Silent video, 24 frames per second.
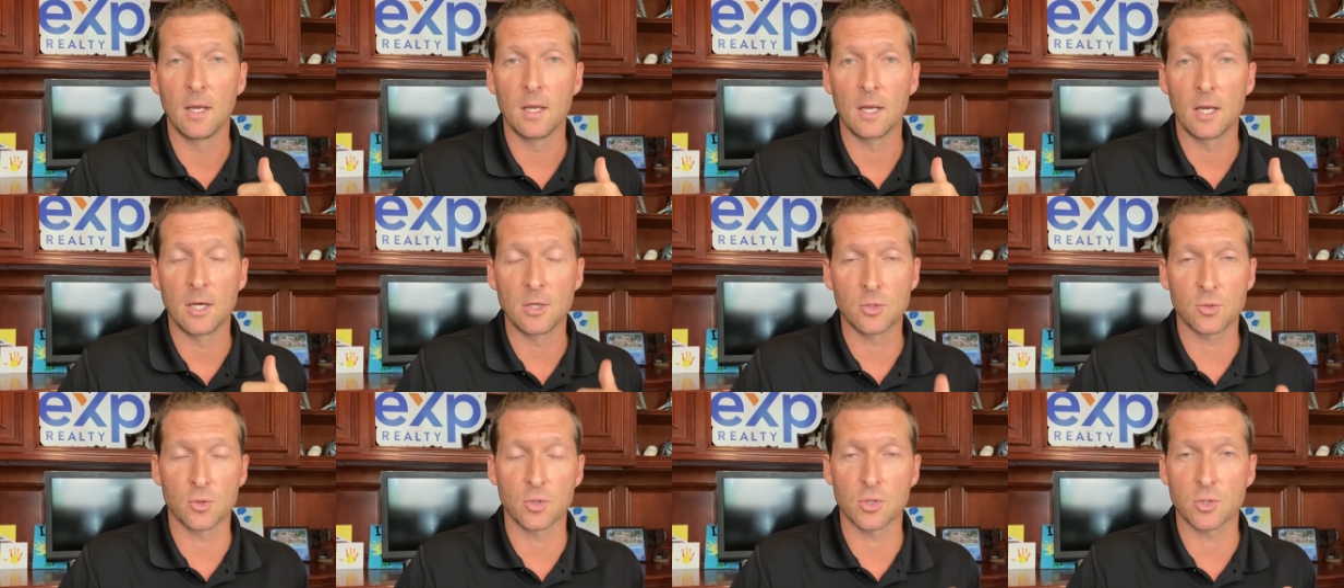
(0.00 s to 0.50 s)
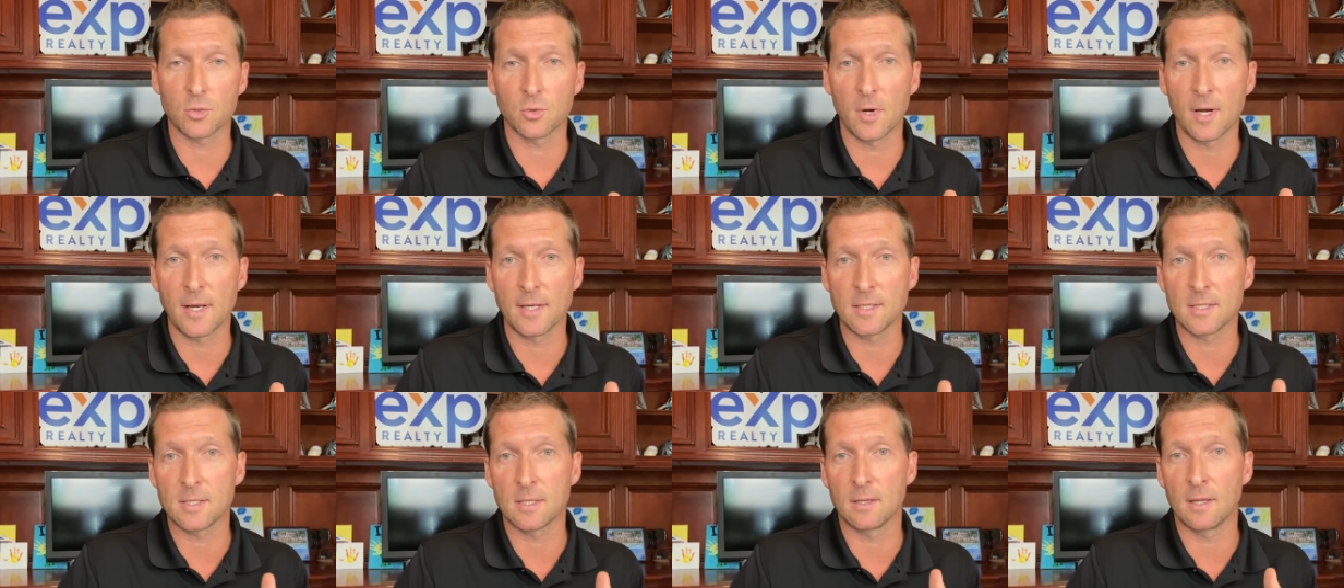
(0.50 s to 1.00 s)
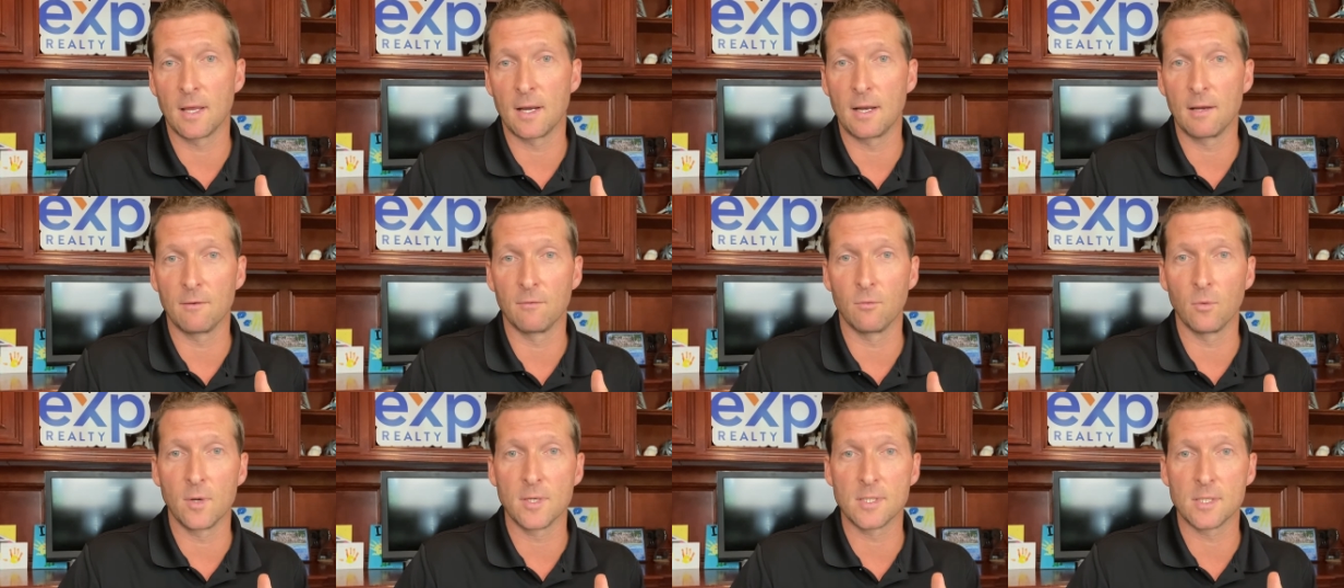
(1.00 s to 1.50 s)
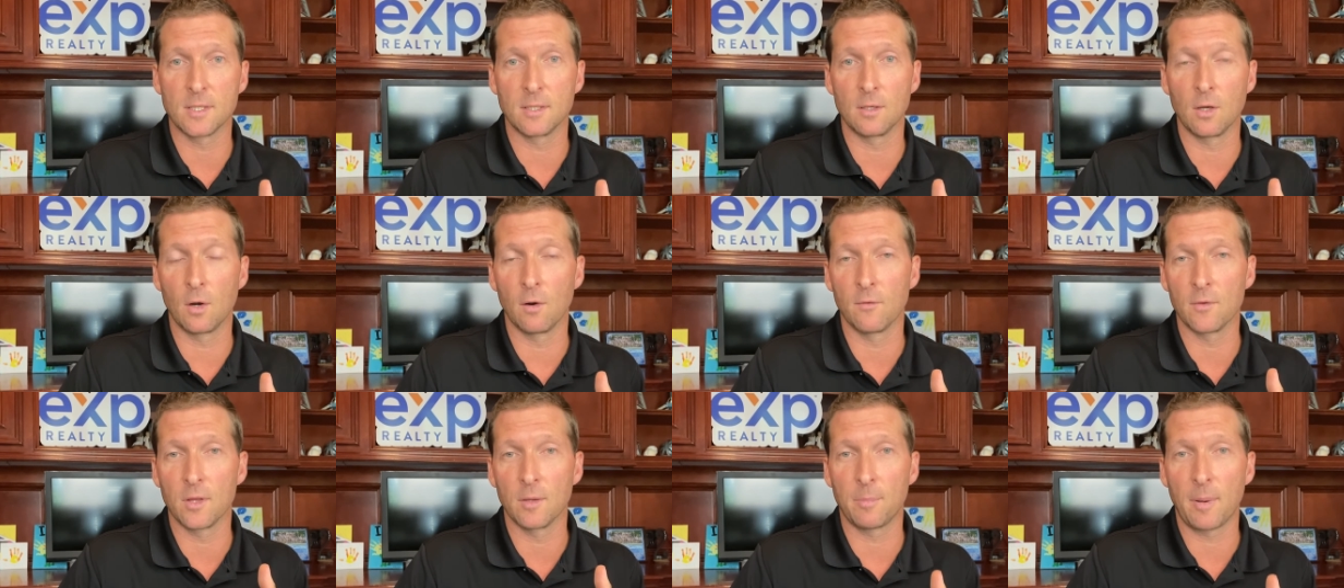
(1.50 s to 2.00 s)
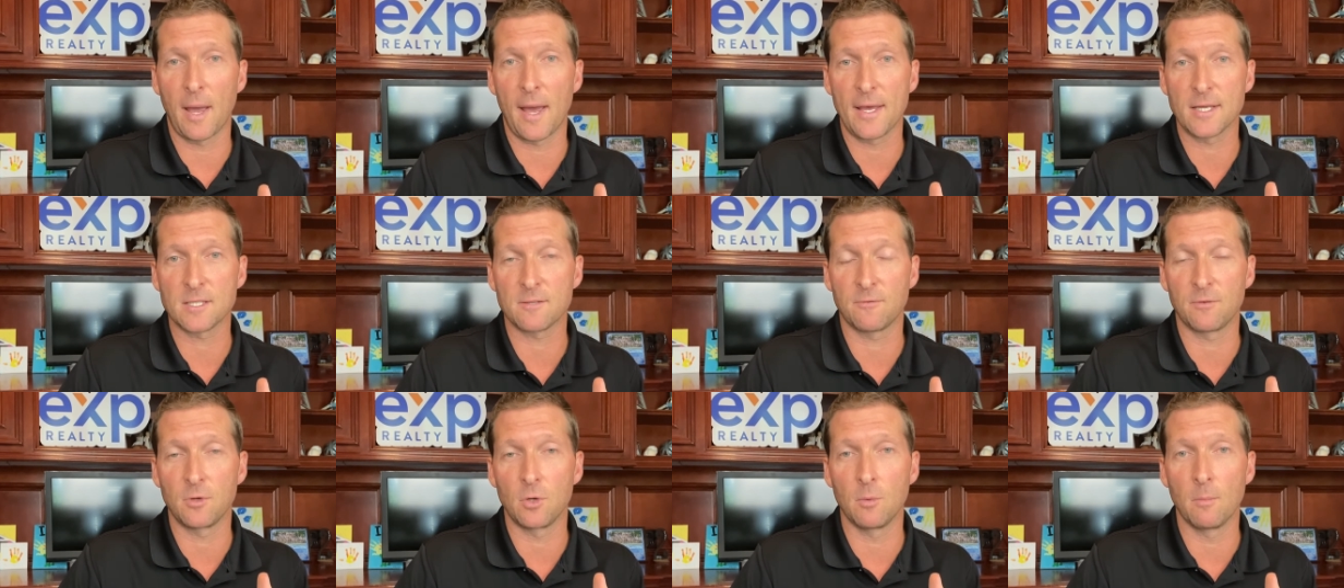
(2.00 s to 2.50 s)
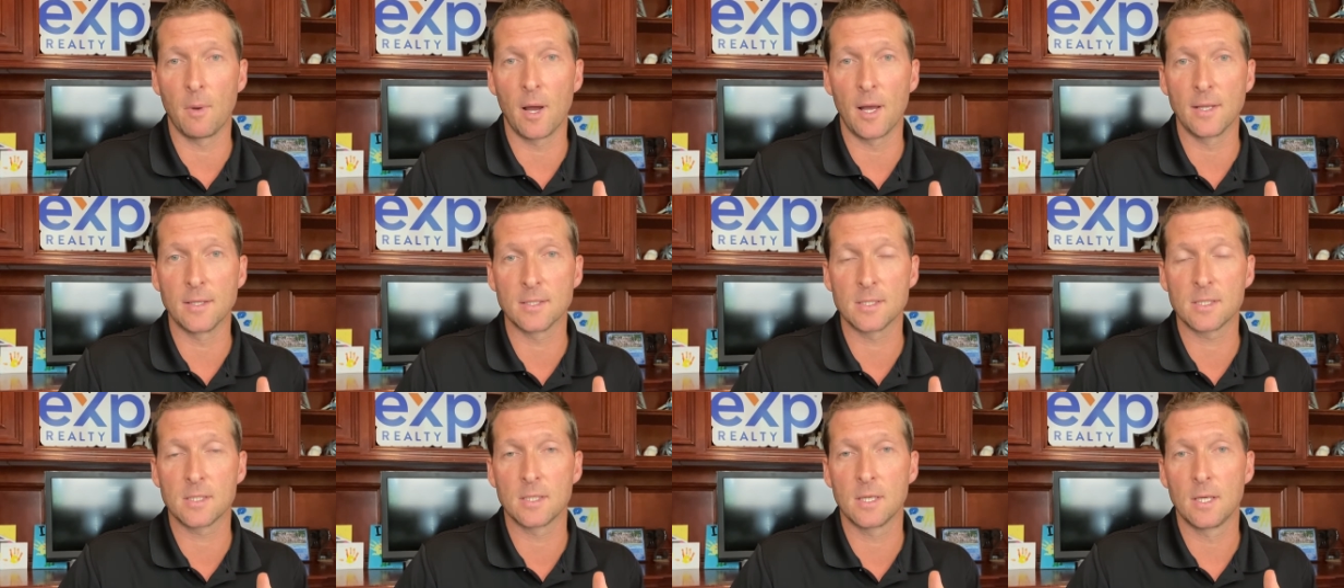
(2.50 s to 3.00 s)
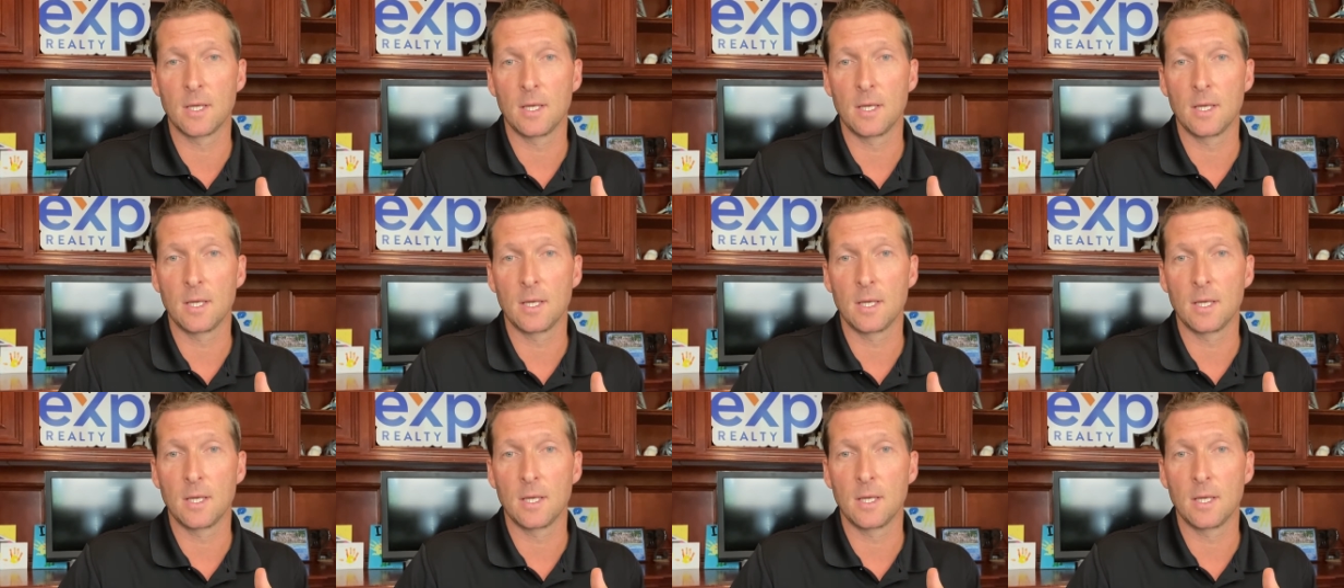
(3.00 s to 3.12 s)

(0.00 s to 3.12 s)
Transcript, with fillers: interest rates that have risen over the past few months.